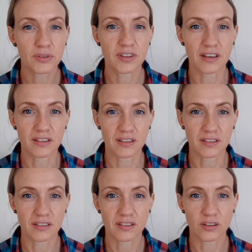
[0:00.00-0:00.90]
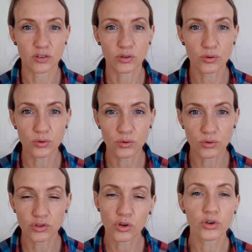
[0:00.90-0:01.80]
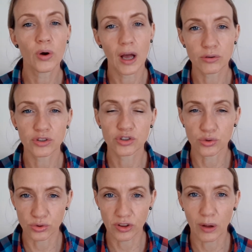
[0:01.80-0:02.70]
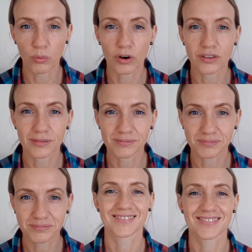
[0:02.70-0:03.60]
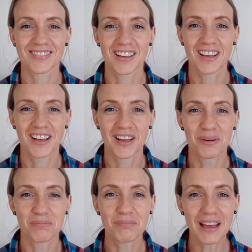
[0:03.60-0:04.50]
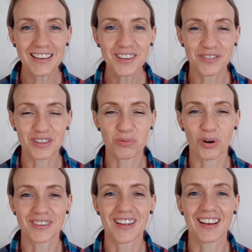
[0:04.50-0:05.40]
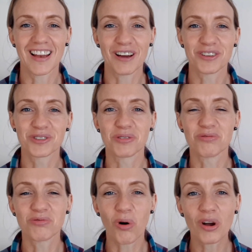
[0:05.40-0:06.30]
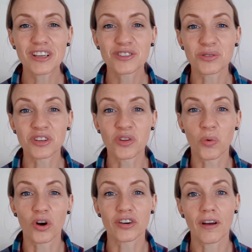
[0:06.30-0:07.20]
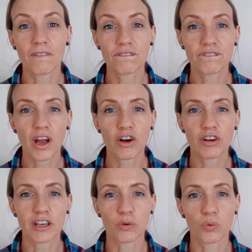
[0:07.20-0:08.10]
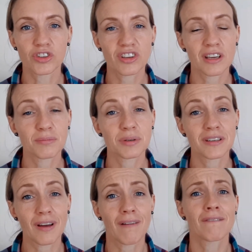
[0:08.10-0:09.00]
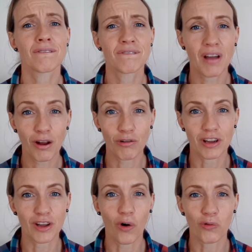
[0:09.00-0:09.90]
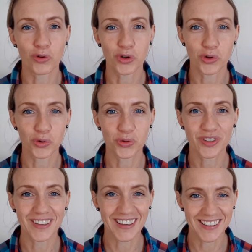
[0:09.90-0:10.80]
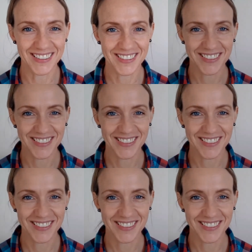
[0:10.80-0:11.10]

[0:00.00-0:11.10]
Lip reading: sentences to show you how to use that word. Many of these words allow you to avoid using the word very, which can be very overused in English.